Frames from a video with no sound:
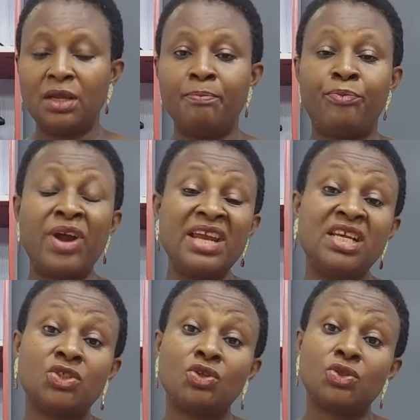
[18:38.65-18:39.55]
Bread
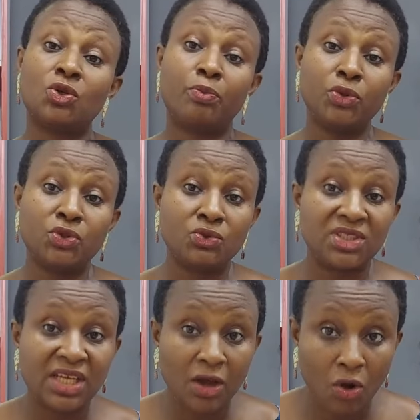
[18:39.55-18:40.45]
is not supposed to
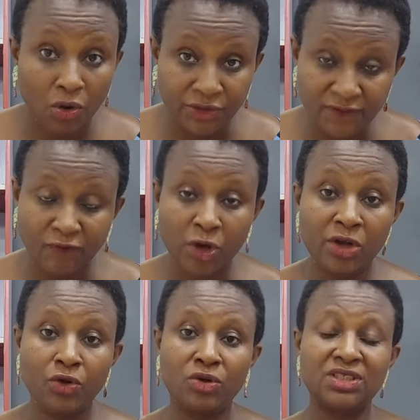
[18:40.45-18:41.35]
stay hot for a
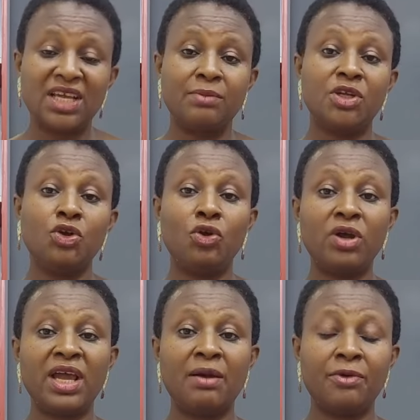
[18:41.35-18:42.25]
long time. The
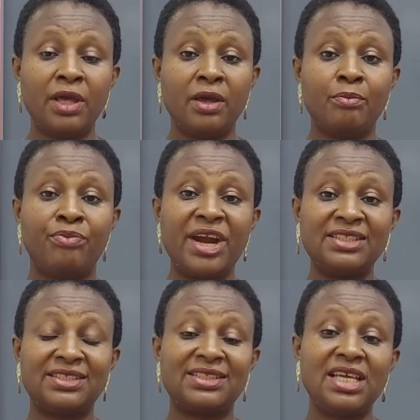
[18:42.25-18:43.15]
longer
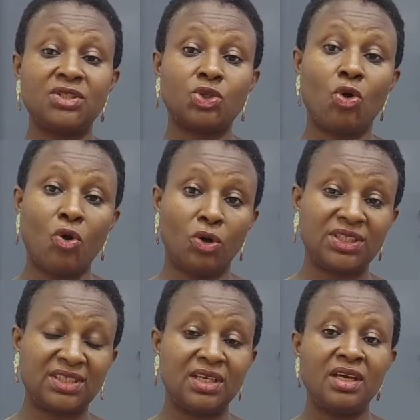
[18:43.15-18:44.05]
bread stays
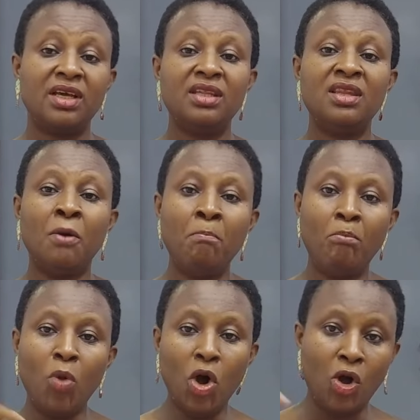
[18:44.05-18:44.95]
hot, the
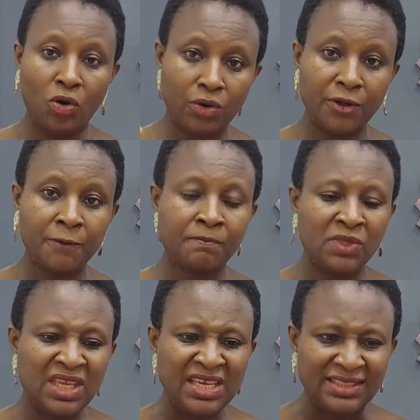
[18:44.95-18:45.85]
more
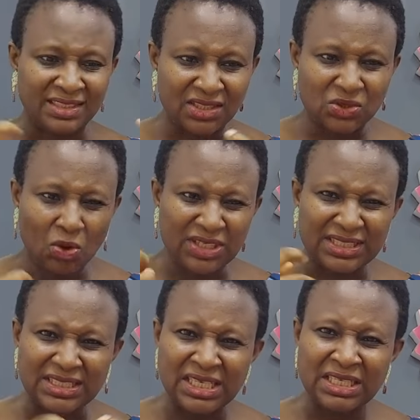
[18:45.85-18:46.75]
it
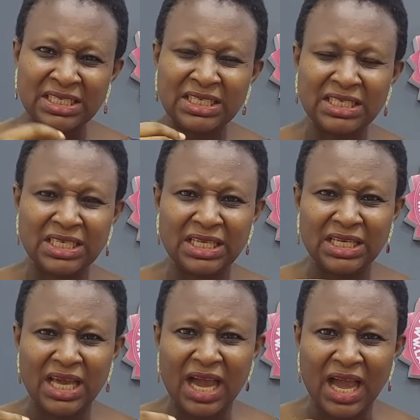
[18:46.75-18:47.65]
sucks in,
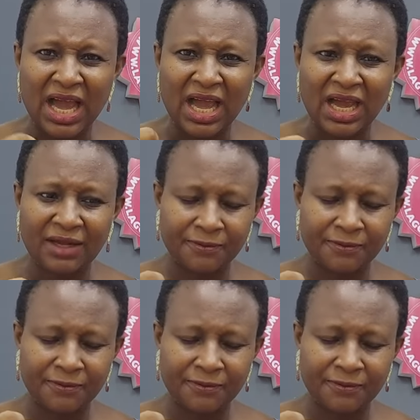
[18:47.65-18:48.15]
what